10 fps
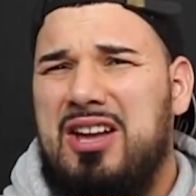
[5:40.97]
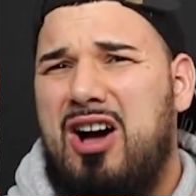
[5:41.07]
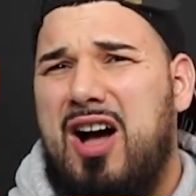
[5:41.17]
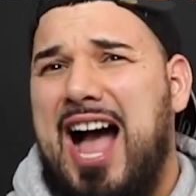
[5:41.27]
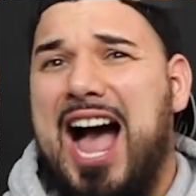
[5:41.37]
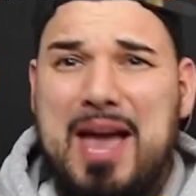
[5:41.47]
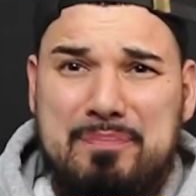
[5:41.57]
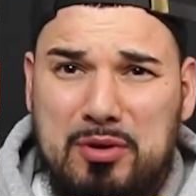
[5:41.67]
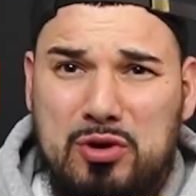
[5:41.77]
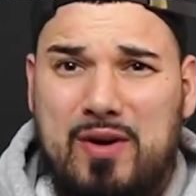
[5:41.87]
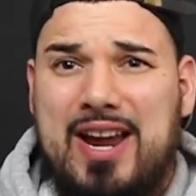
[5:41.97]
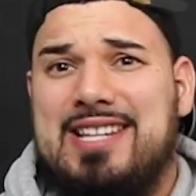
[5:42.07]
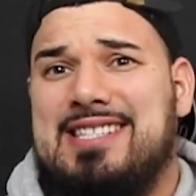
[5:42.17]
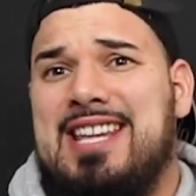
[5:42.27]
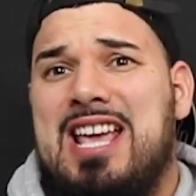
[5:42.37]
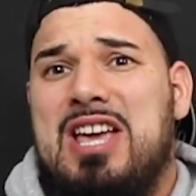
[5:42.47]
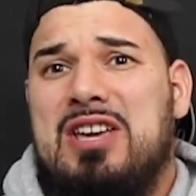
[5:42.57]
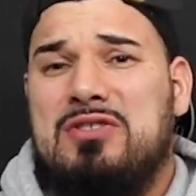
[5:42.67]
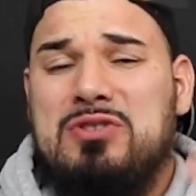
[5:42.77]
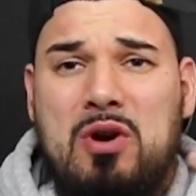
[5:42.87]
Hyper grace,
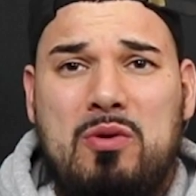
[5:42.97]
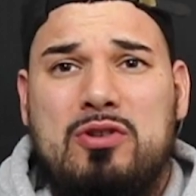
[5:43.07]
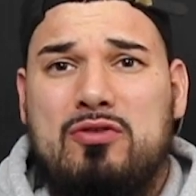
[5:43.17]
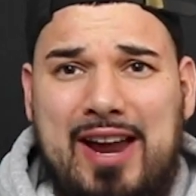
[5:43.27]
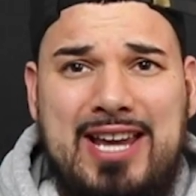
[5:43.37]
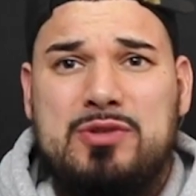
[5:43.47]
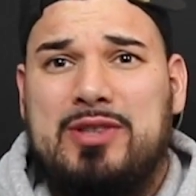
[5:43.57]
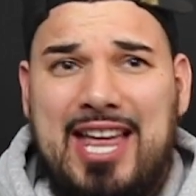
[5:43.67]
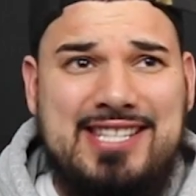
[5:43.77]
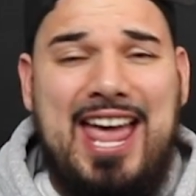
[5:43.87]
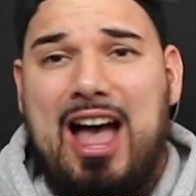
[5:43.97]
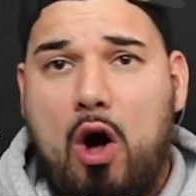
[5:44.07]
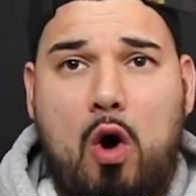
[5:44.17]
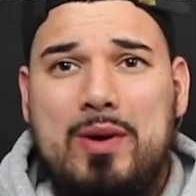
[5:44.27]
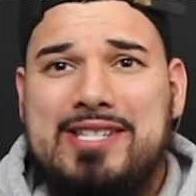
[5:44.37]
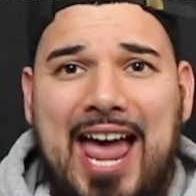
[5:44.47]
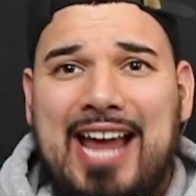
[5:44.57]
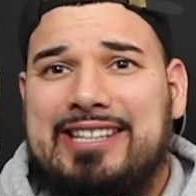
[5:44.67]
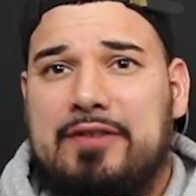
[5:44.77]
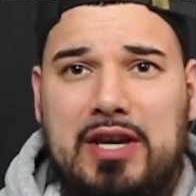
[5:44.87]
you know, grace that's always
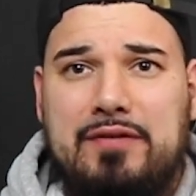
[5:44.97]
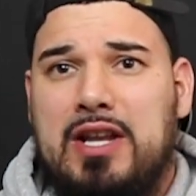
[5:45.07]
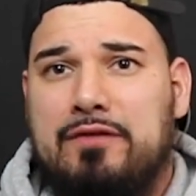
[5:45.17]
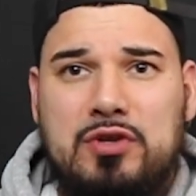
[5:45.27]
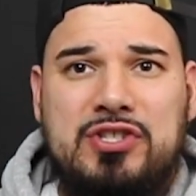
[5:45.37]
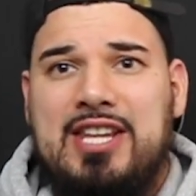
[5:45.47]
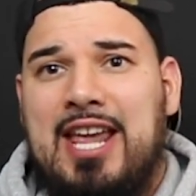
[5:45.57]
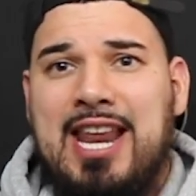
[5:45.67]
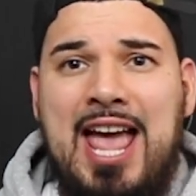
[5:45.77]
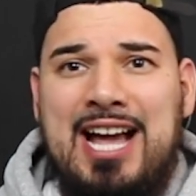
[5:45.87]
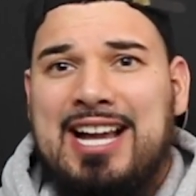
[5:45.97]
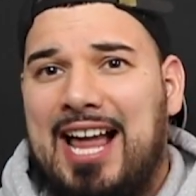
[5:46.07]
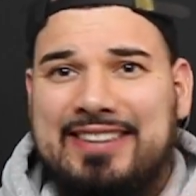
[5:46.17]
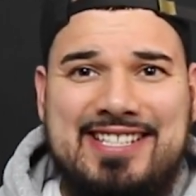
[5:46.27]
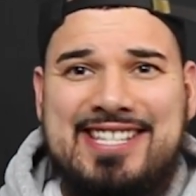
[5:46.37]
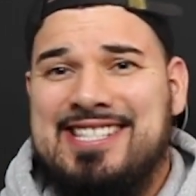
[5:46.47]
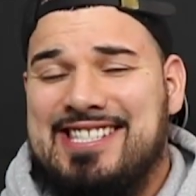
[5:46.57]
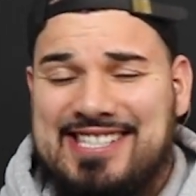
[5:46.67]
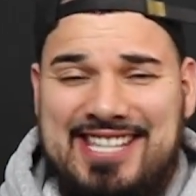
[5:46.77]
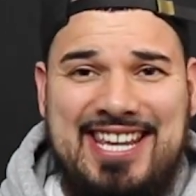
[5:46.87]
active. Even if you sin, God doesn't
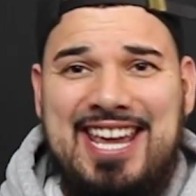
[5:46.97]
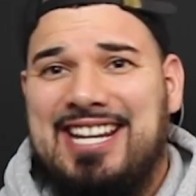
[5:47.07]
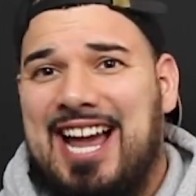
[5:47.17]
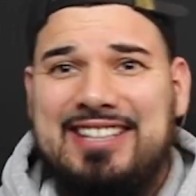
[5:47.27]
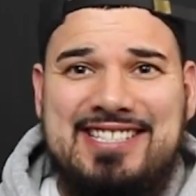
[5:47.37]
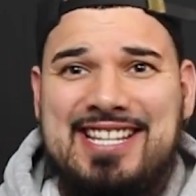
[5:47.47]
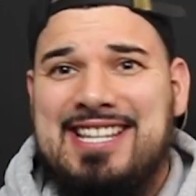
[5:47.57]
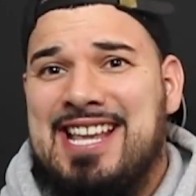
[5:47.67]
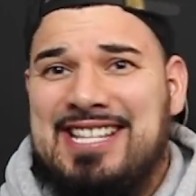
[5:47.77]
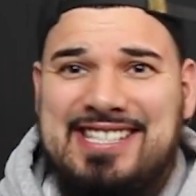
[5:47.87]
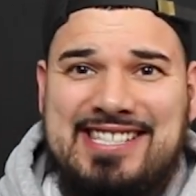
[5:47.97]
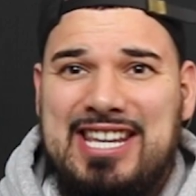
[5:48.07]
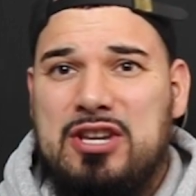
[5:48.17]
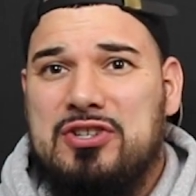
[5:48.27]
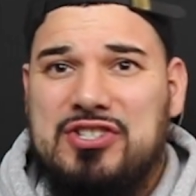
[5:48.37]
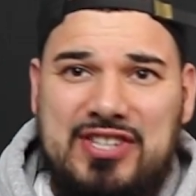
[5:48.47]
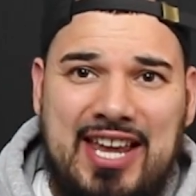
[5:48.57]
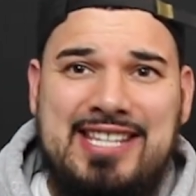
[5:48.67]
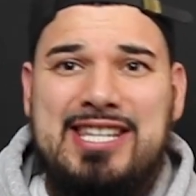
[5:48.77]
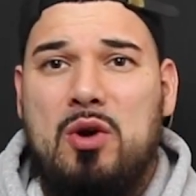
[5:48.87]
see it. God doesn't see your
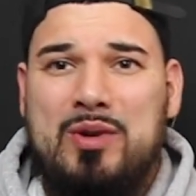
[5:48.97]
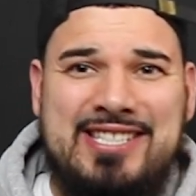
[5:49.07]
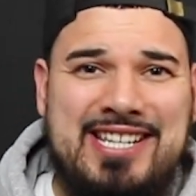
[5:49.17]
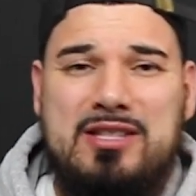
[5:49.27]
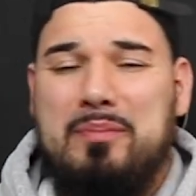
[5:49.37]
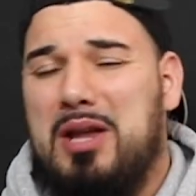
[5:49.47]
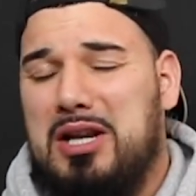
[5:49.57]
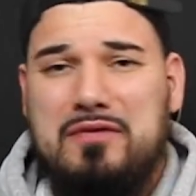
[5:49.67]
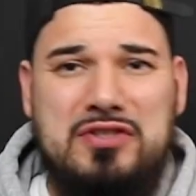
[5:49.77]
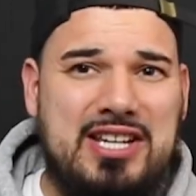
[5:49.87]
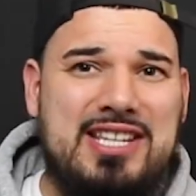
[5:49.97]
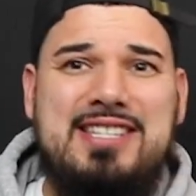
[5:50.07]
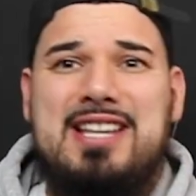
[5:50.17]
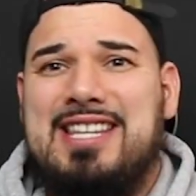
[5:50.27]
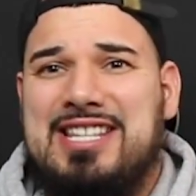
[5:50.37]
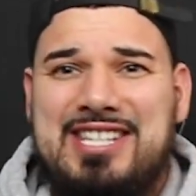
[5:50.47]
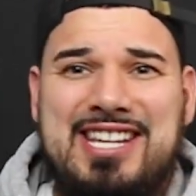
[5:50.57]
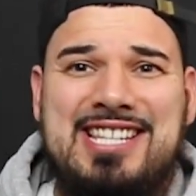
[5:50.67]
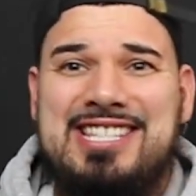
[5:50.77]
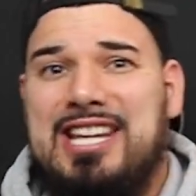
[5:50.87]
sins. He only sees the blood of Jesus, and
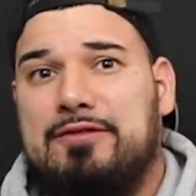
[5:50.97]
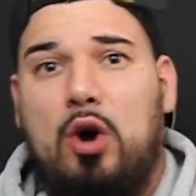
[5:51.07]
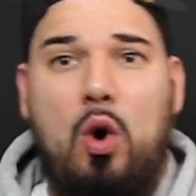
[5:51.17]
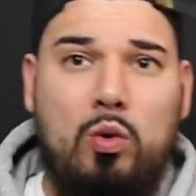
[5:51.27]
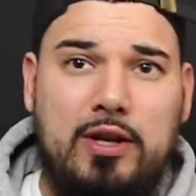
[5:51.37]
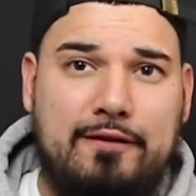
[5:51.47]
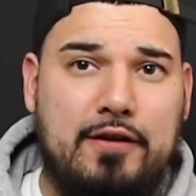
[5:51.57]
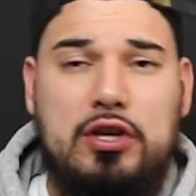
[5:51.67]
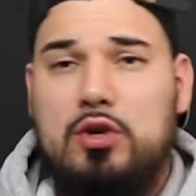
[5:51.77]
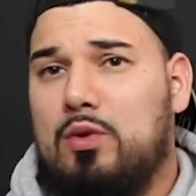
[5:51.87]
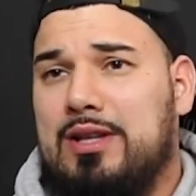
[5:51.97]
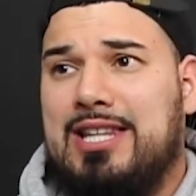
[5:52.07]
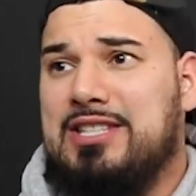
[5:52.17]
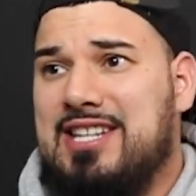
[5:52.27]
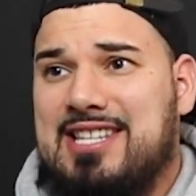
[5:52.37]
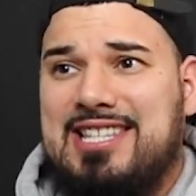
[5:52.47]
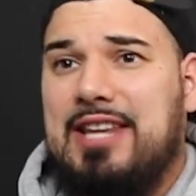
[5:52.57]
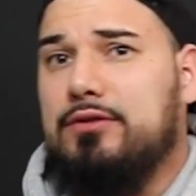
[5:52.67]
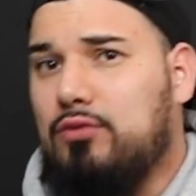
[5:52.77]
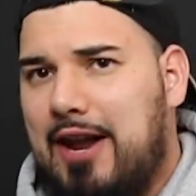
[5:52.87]
Jesus lived holy for you. Jesus
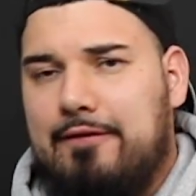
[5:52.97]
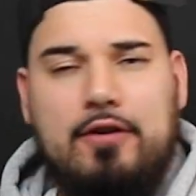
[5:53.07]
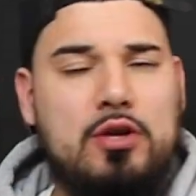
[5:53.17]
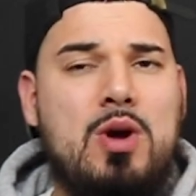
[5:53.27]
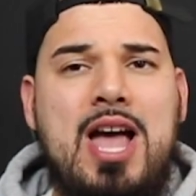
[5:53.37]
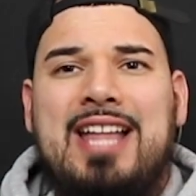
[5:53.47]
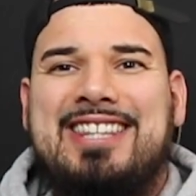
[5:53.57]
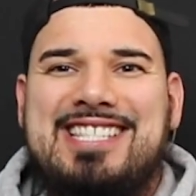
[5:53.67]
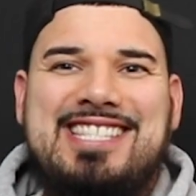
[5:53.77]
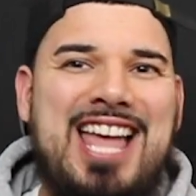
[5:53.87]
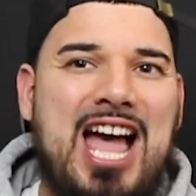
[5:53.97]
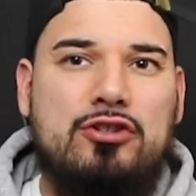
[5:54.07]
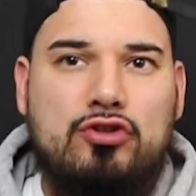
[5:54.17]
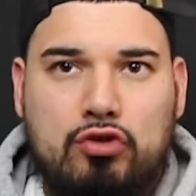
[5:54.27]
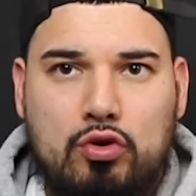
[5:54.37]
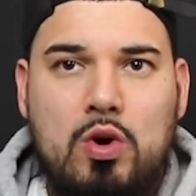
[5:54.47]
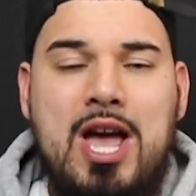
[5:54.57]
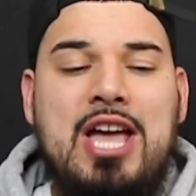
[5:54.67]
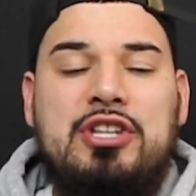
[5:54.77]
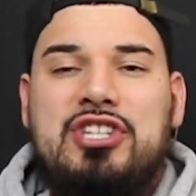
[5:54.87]
lived right for you. That's not
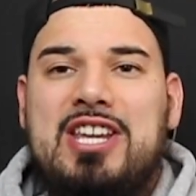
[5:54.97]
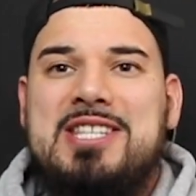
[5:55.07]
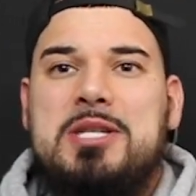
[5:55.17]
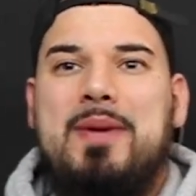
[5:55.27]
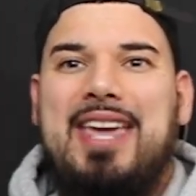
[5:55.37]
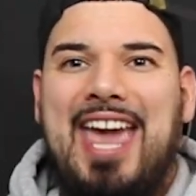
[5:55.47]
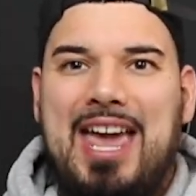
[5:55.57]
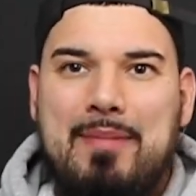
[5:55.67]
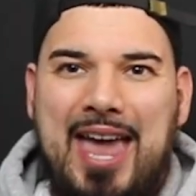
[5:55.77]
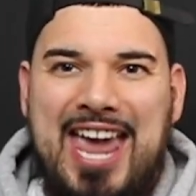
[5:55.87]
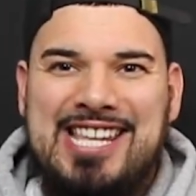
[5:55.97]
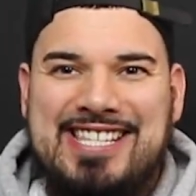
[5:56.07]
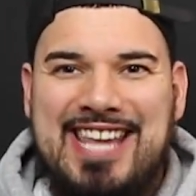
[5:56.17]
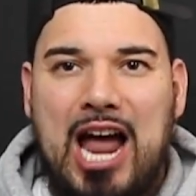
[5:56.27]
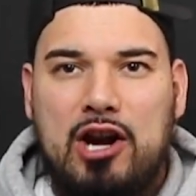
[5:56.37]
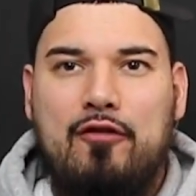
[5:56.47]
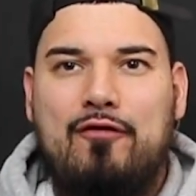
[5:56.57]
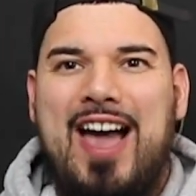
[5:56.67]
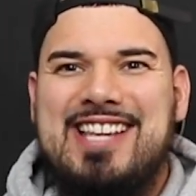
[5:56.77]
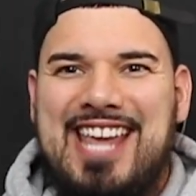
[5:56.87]
true. Jesus became a
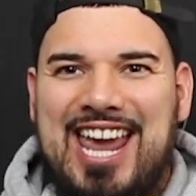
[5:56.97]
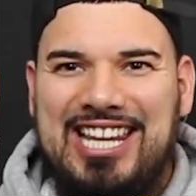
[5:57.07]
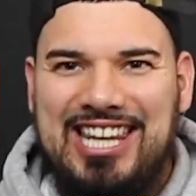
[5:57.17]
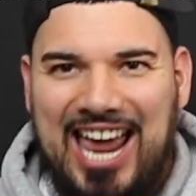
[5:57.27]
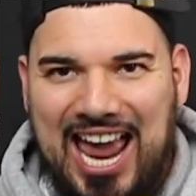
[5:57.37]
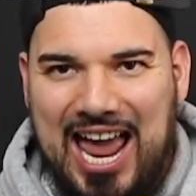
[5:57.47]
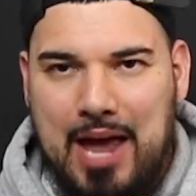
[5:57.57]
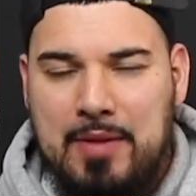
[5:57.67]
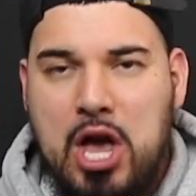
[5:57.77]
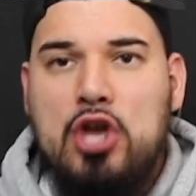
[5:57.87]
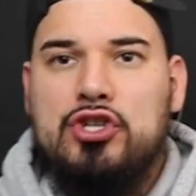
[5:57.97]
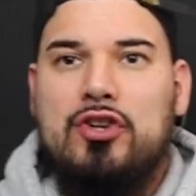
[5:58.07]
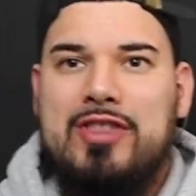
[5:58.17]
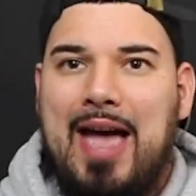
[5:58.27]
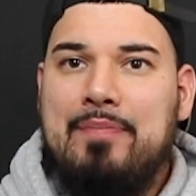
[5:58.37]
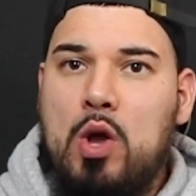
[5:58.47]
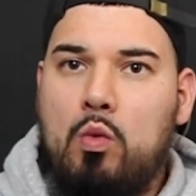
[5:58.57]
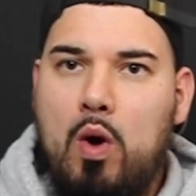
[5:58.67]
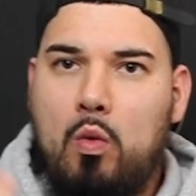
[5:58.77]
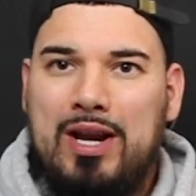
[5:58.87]
sacrifice, a lamb, so that
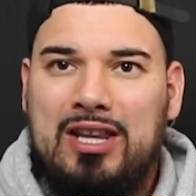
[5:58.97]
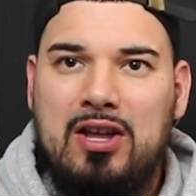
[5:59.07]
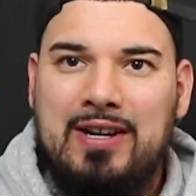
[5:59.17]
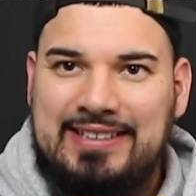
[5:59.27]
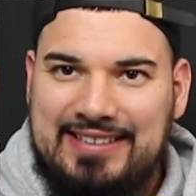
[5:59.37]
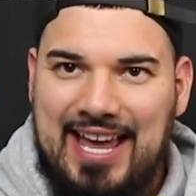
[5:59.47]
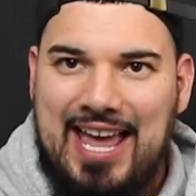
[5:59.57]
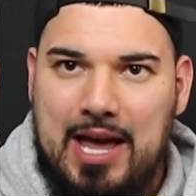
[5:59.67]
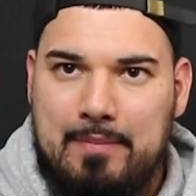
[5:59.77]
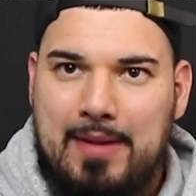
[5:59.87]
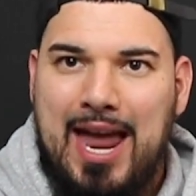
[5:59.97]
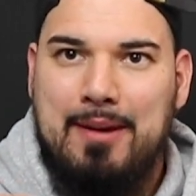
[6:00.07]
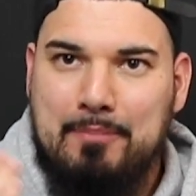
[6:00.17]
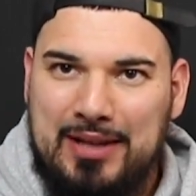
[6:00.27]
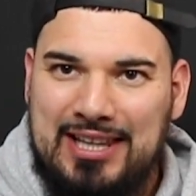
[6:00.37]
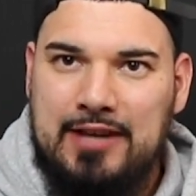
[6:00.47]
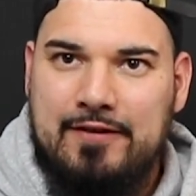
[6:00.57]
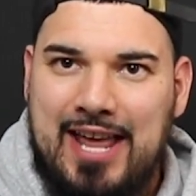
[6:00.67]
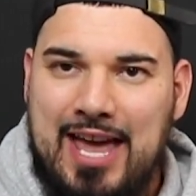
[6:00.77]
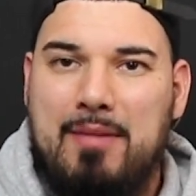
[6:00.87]
when we look to him and
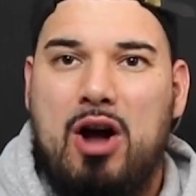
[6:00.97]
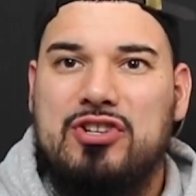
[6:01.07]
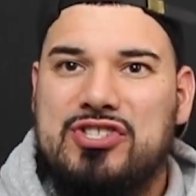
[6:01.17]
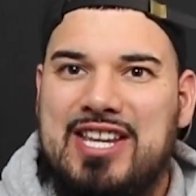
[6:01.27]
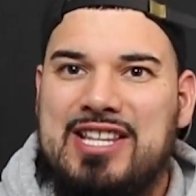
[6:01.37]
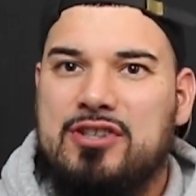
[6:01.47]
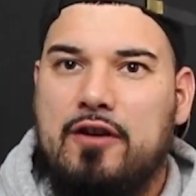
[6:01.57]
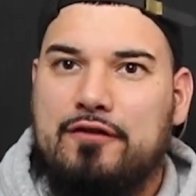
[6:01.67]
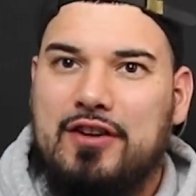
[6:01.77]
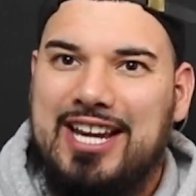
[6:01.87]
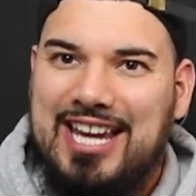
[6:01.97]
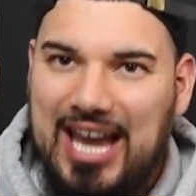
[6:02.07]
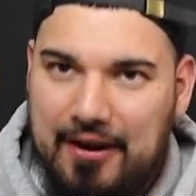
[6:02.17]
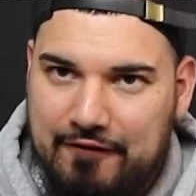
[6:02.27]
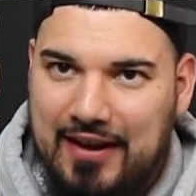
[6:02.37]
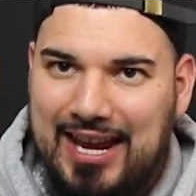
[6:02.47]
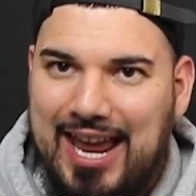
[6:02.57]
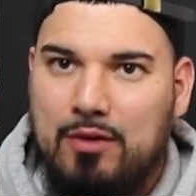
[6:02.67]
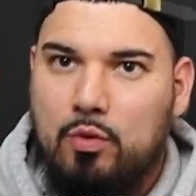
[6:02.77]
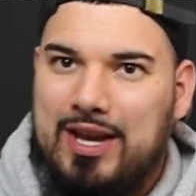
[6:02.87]
believe in him, our sins are forgiven
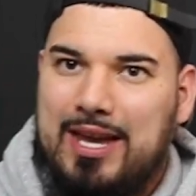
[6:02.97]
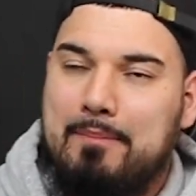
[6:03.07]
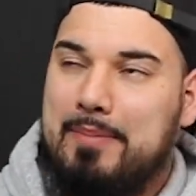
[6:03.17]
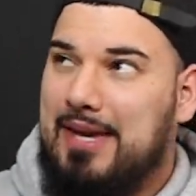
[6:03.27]
and we can